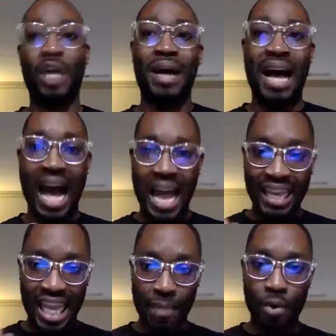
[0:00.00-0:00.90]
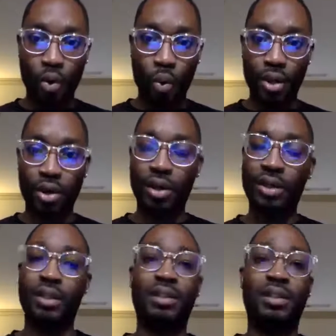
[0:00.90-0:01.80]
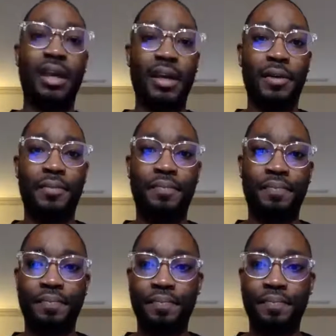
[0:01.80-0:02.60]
Drop "I am a winner" in the chat.